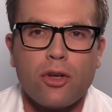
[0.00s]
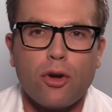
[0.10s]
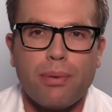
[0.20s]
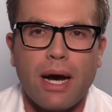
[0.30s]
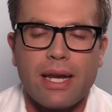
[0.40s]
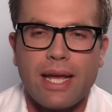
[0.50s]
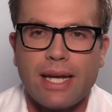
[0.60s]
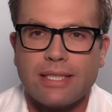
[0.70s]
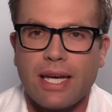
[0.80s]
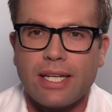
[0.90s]

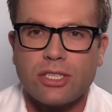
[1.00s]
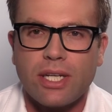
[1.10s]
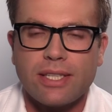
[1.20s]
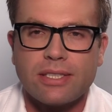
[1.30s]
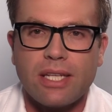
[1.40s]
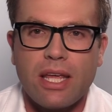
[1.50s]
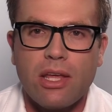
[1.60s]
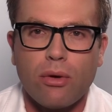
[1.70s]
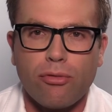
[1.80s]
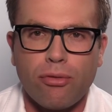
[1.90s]
has had a chance to
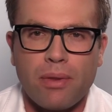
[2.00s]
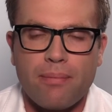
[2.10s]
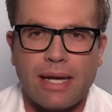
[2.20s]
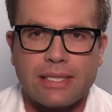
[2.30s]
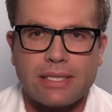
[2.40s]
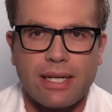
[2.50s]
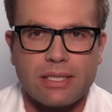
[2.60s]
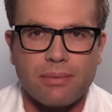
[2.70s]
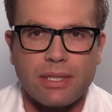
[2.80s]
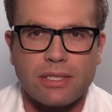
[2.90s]
heal from the
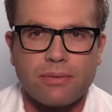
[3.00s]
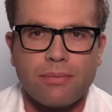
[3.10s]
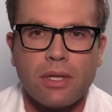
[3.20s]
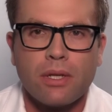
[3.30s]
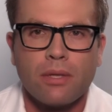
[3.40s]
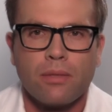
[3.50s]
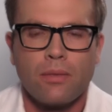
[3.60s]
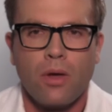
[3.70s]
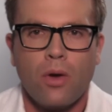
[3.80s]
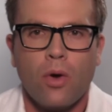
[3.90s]
mastectomies.
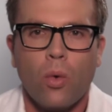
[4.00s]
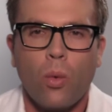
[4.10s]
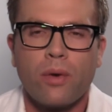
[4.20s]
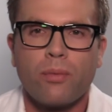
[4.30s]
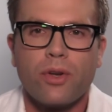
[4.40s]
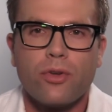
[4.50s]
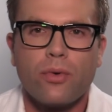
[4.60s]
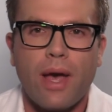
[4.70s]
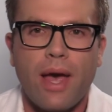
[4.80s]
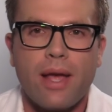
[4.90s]
When we
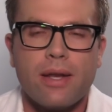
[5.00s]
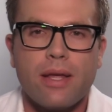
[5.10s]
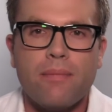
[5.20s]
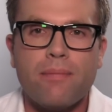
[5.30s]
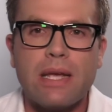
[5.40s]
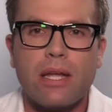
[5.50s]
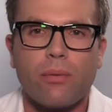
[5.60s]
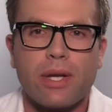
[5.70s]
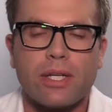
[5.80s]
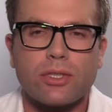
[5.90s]
do an
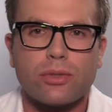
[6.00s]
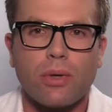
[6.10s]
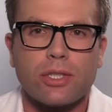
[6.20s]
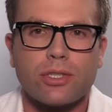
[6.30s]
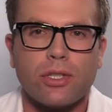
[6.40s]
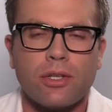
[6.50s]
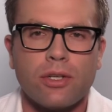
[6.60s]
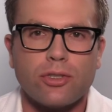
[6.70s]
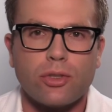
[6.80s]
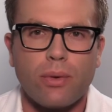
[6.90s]
immediate
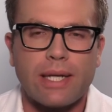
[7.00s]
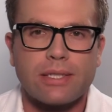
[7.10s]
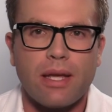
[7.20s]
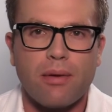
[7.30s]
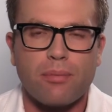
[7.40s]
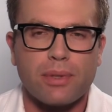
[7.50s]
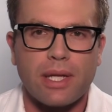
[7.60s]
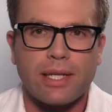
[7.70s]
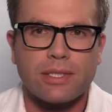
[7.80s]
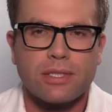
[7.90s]
reconstruction direct to
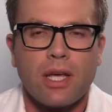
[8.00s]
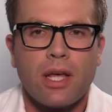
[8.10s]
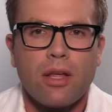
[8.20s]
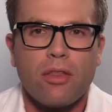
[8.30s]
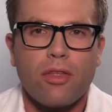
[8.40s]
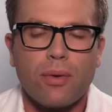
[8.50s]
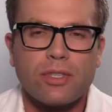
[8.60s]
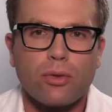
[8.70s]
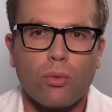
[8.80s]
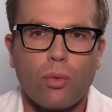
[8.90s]
implants, there
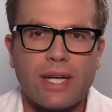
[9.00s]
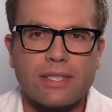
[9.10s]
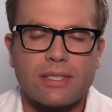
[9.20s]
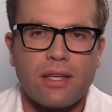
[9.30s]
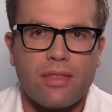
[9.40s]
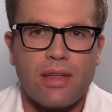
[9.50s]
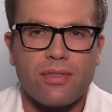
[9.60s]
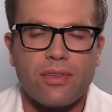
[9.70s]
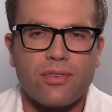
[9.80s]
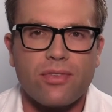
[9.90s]
is a risk
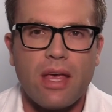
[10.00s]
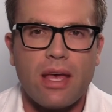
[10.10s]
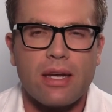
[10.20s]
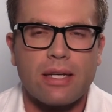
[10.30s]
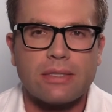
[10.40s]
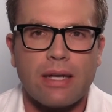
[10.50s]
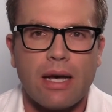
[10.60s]
that the skin on